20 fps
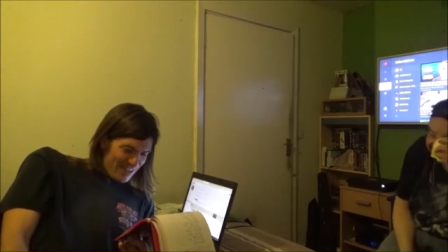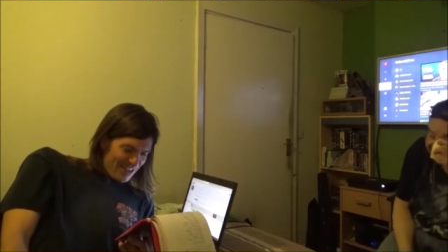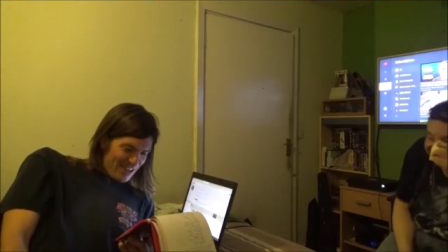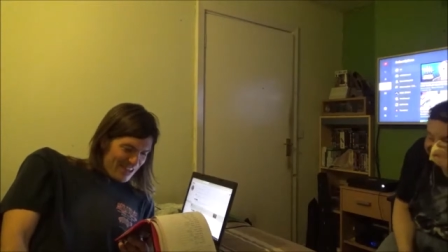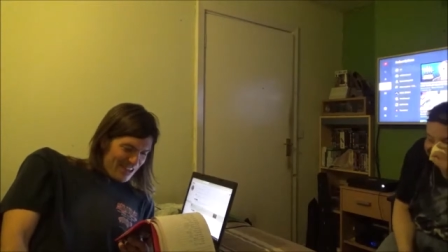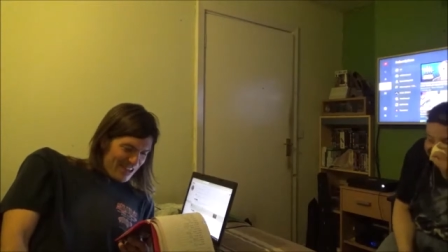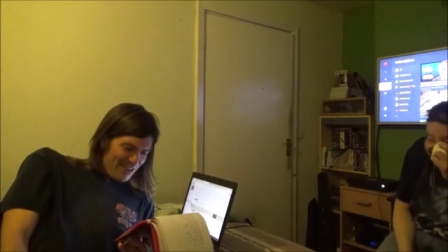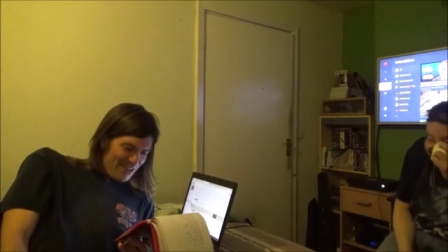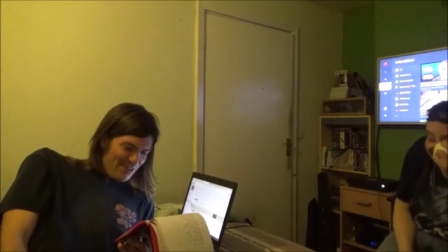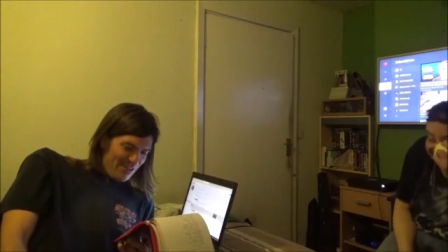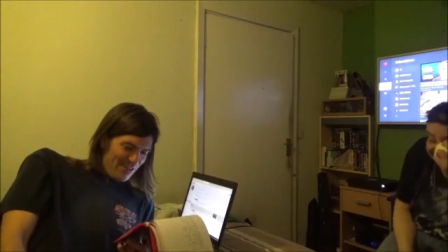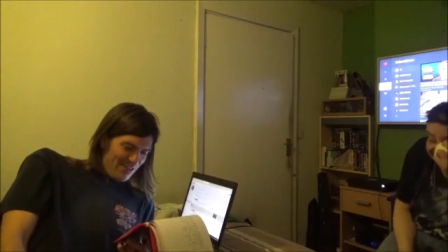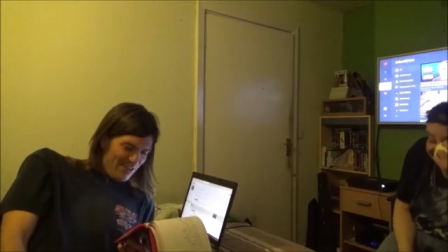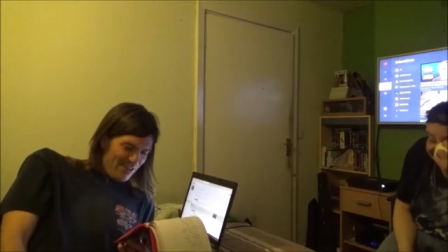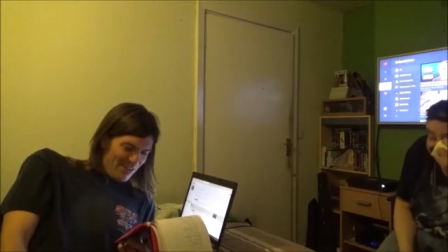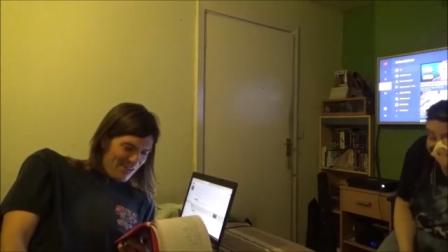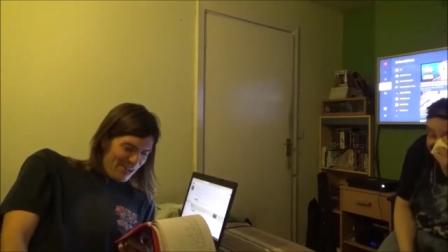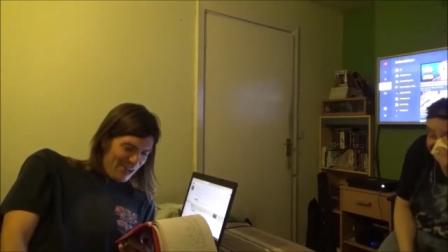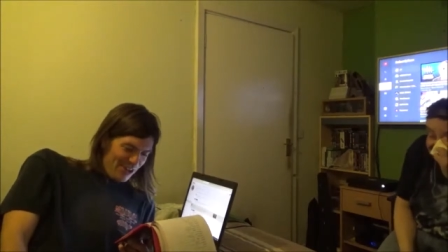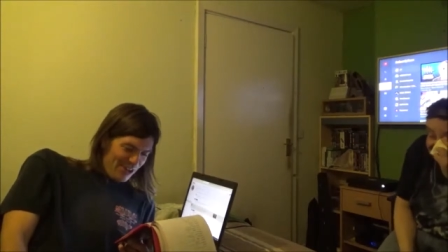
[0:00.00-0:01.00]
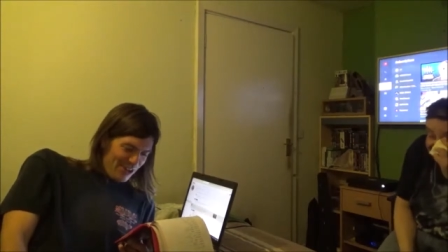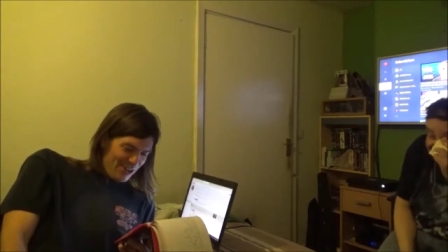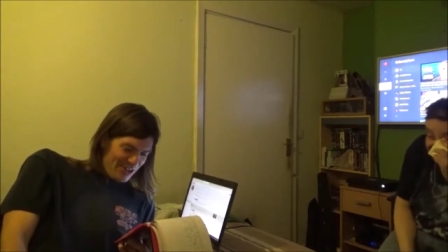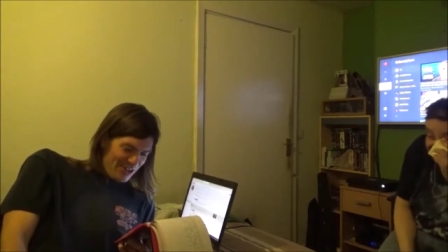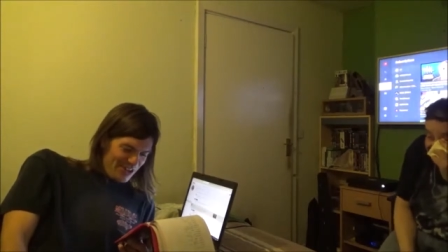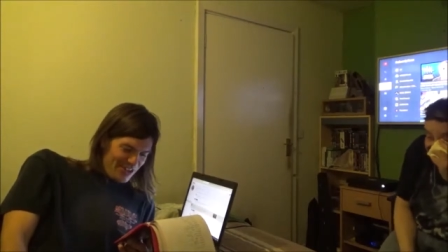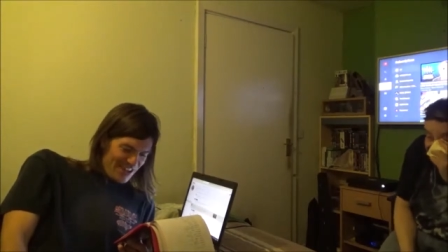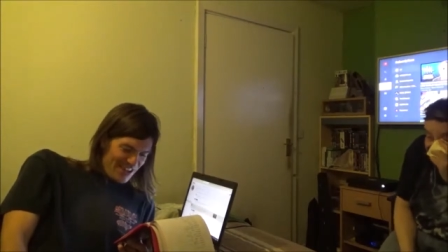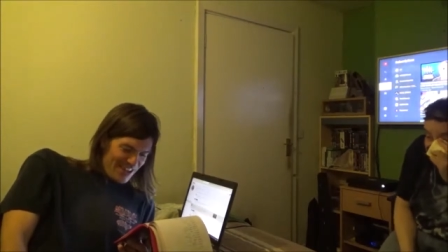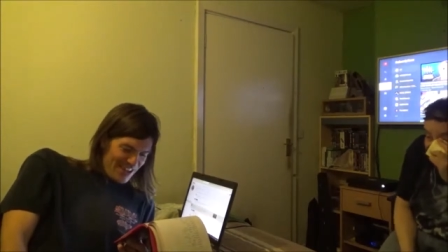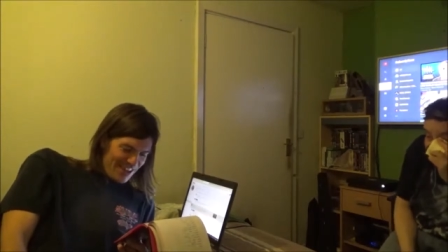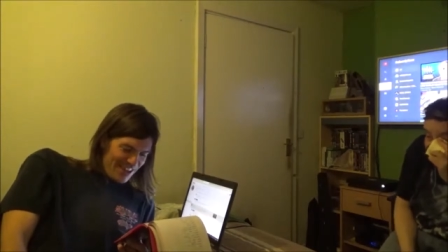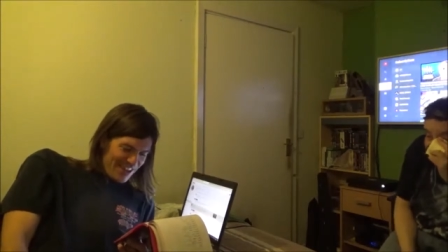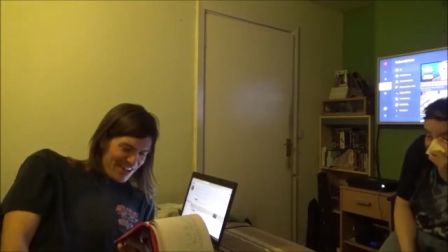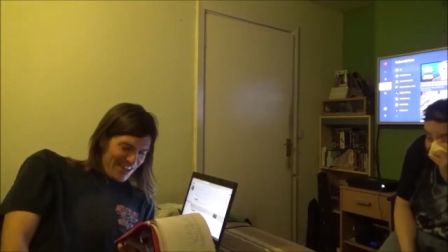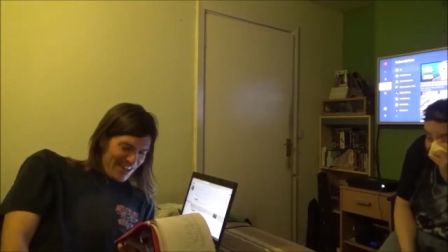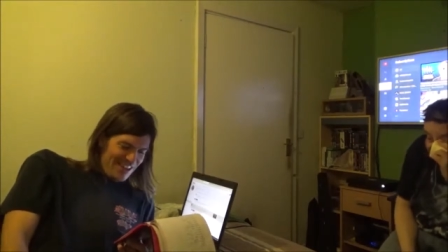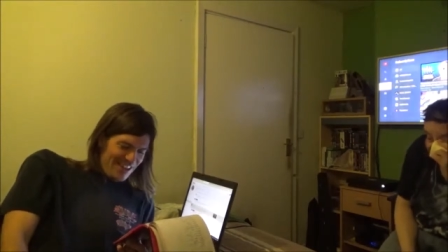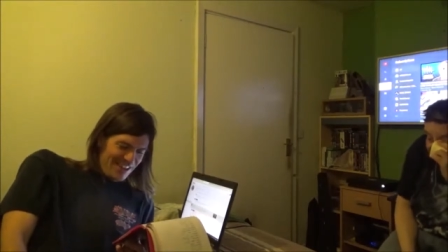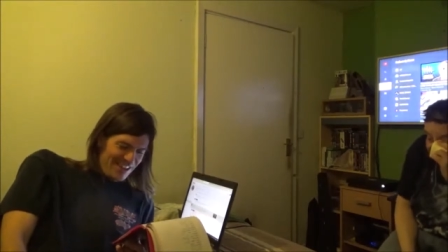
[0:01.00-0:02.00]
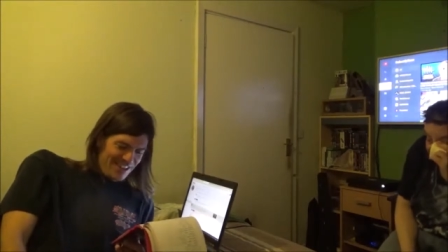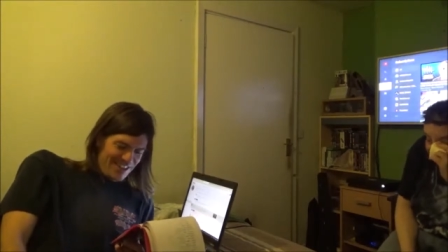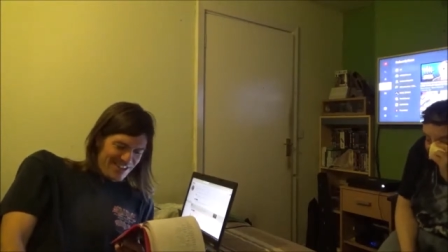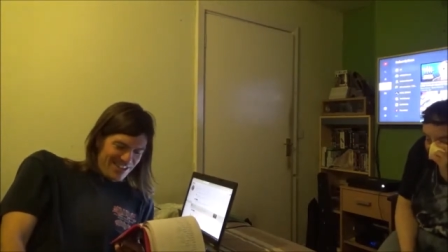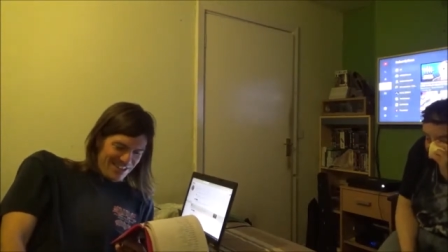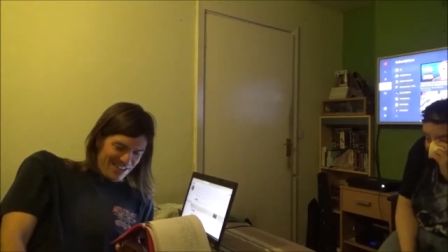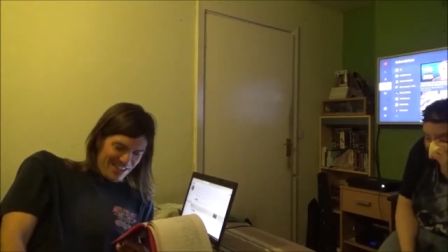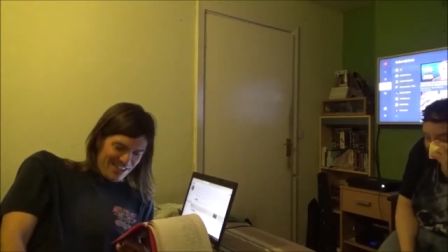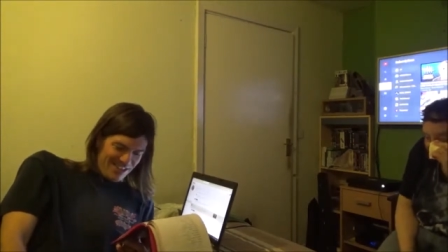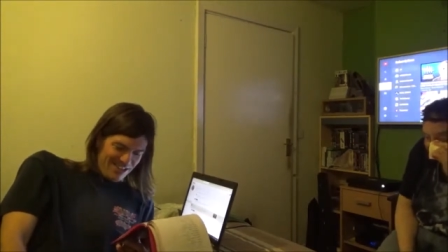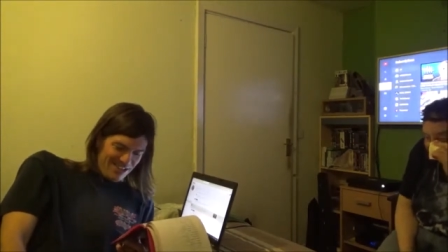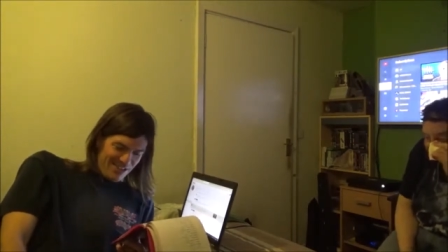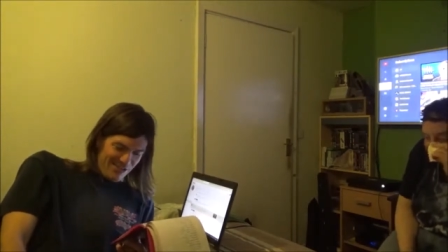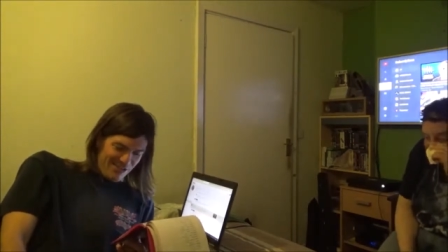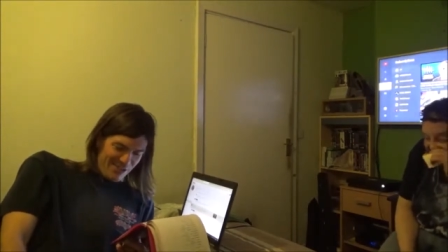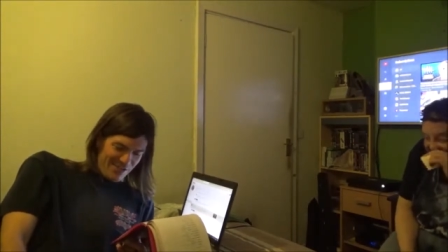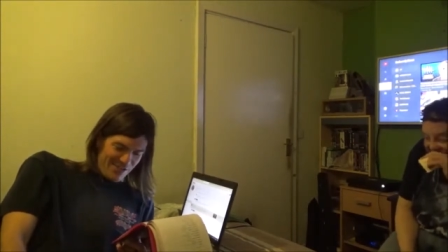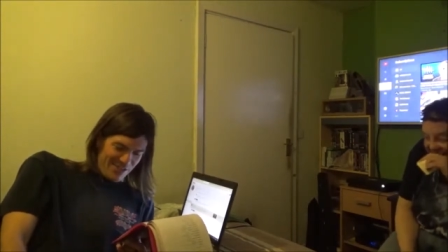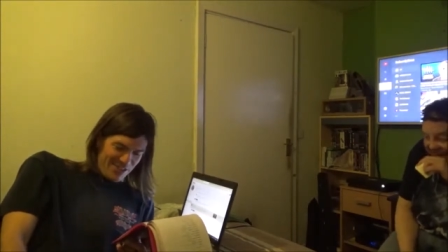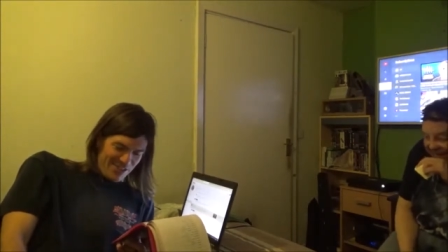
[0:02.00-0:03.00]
in the walls in the centre of